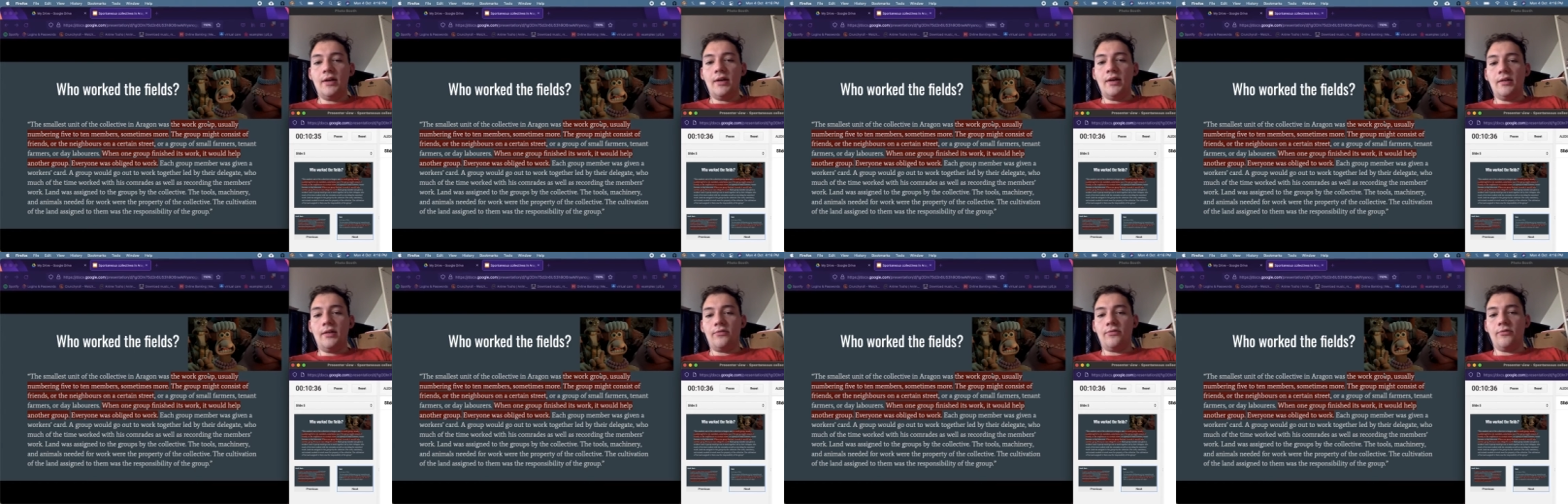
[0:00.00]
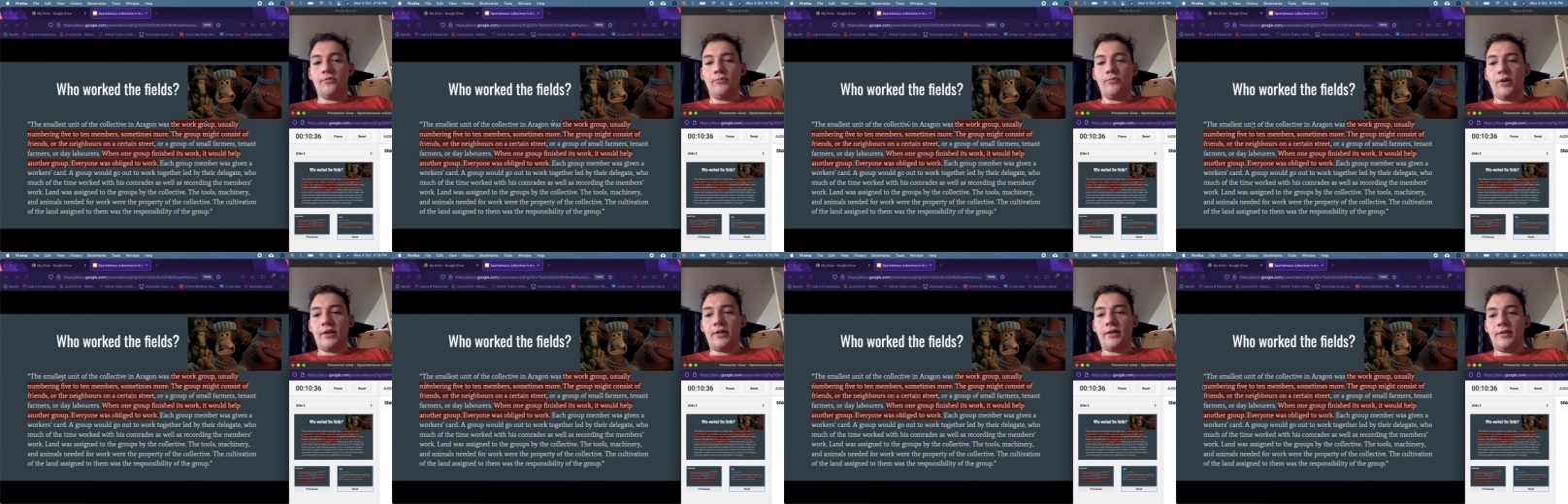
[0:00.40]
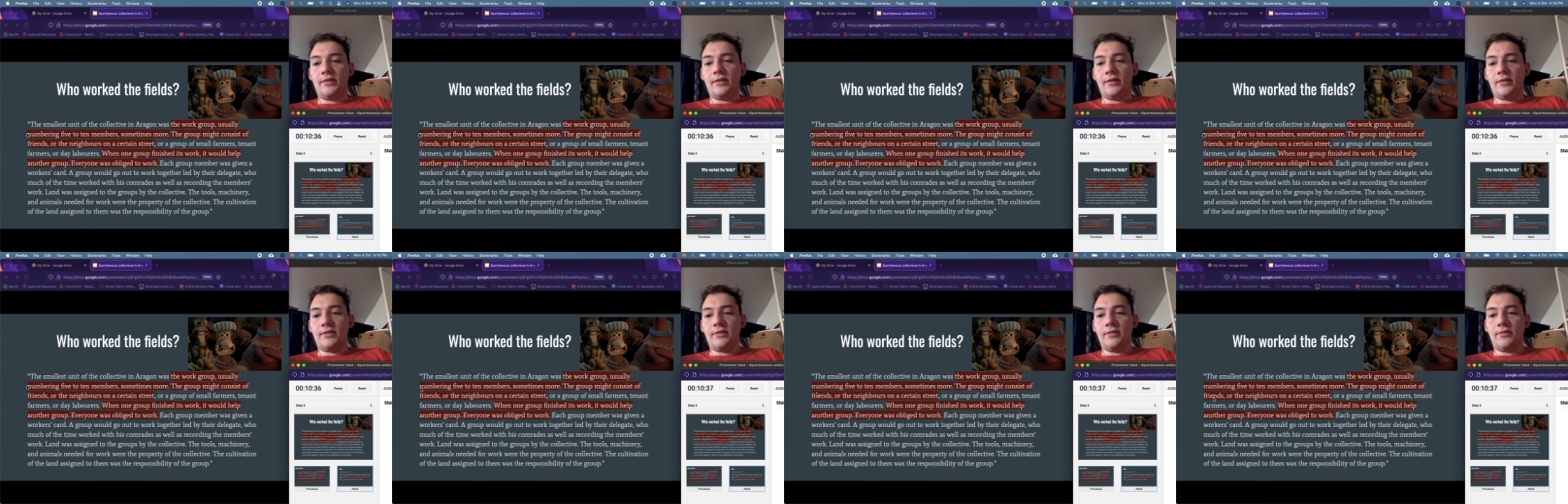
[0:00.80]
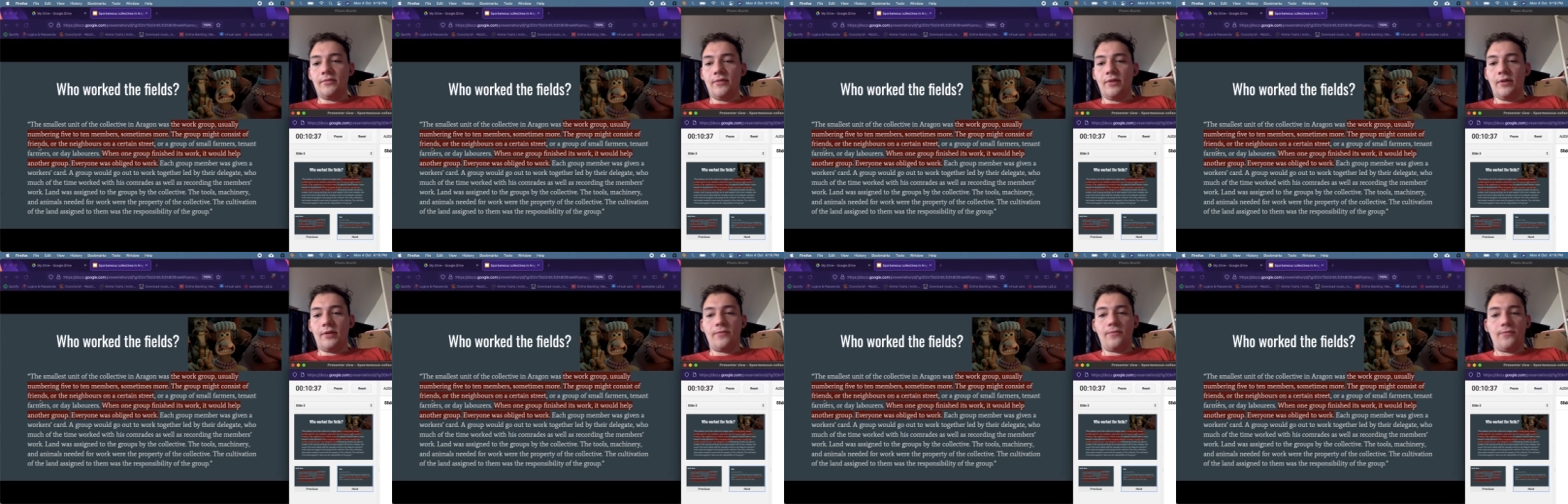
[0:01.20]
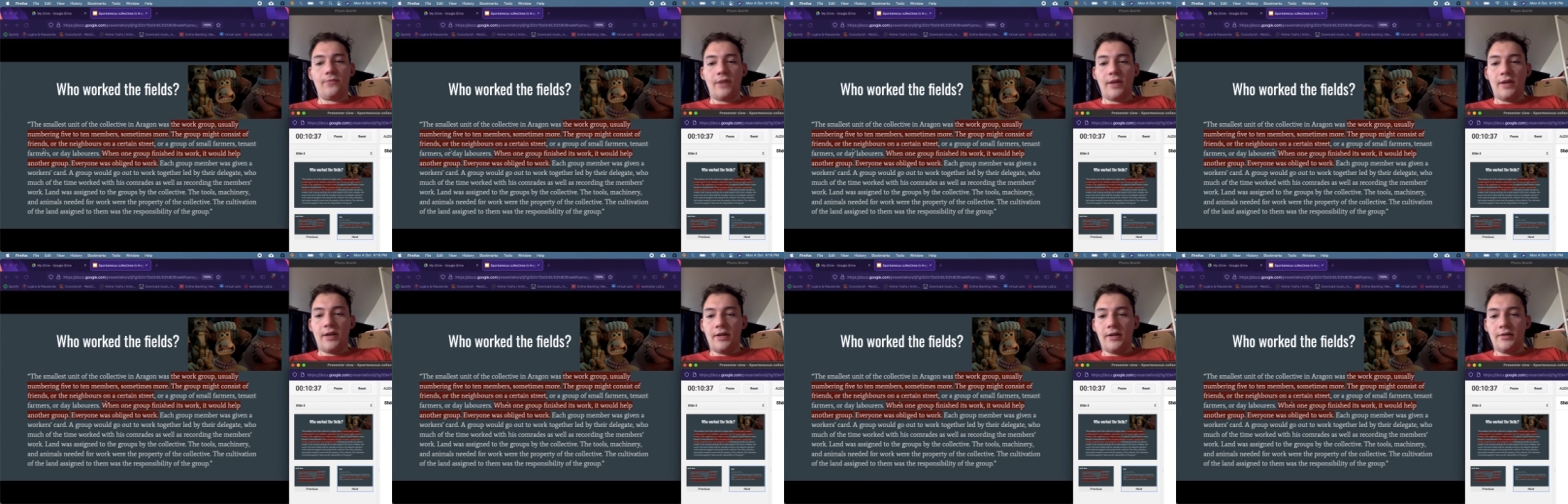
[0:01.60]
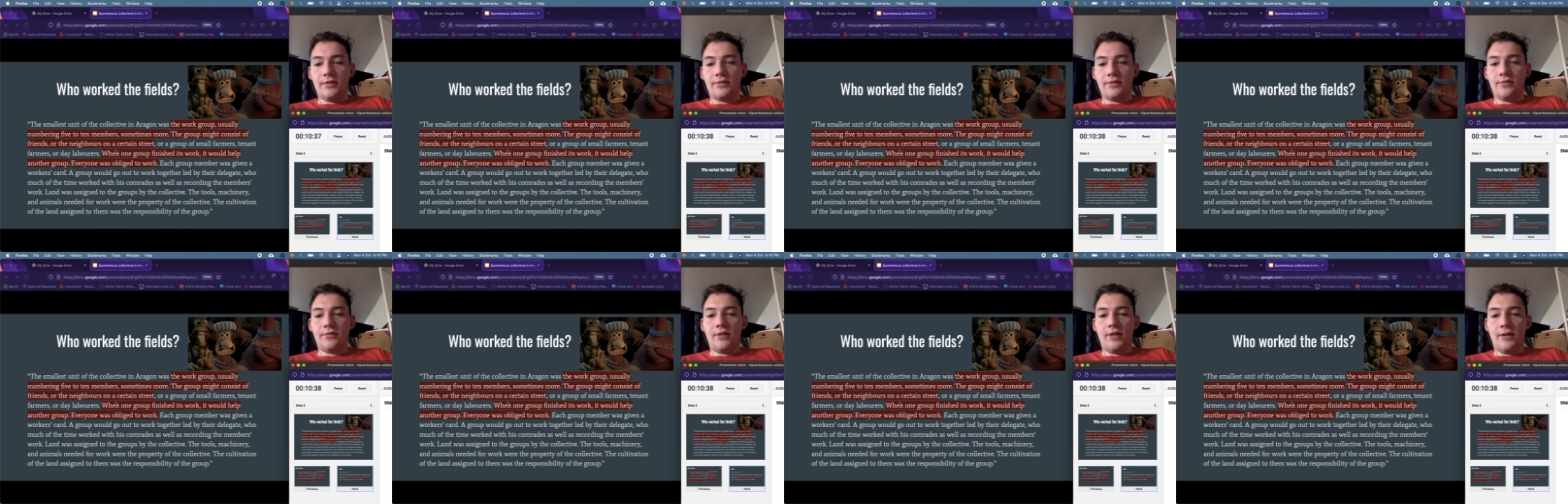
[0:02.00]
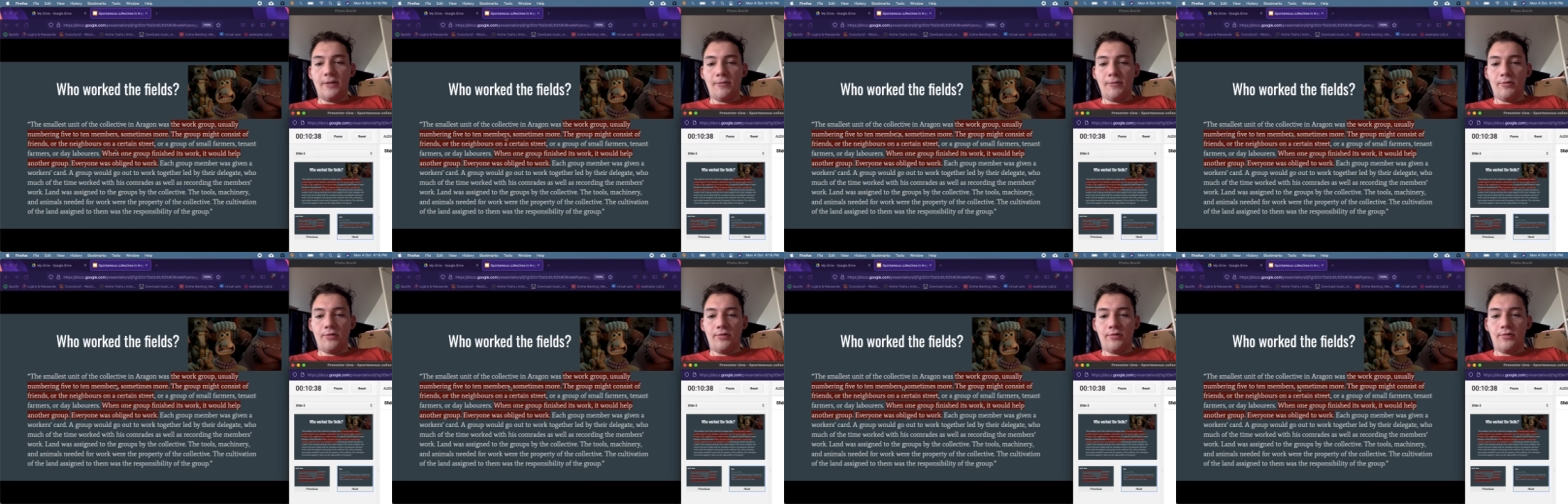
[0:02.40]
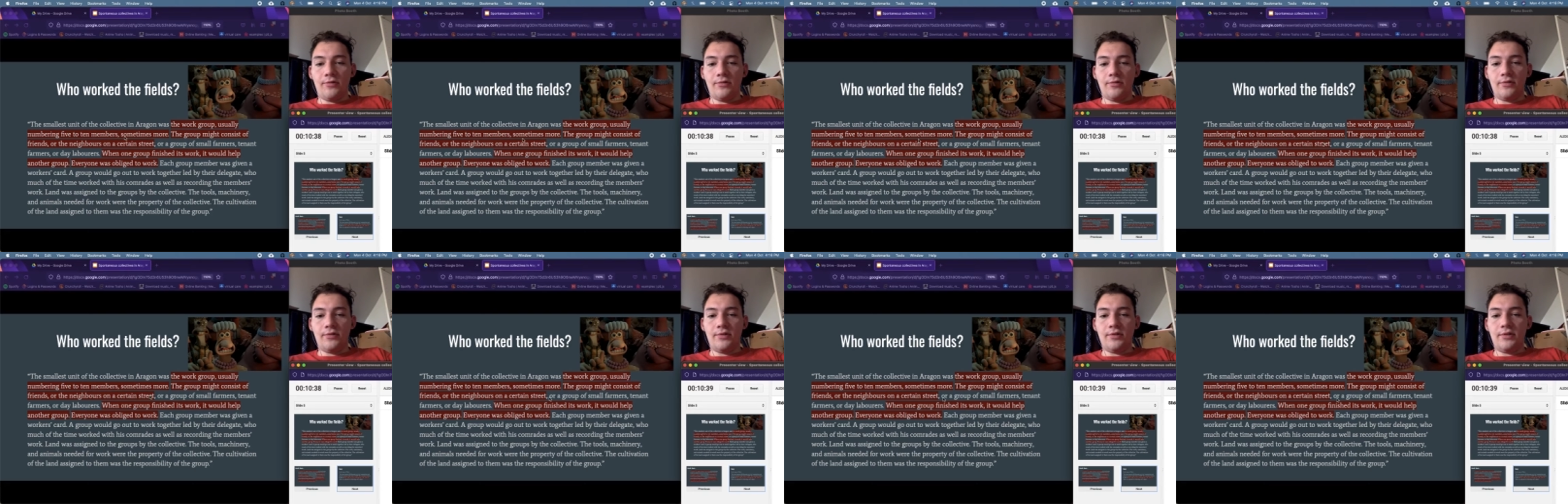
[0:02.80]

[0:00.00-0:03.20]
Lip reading: Group might consist of like friends or neighbors,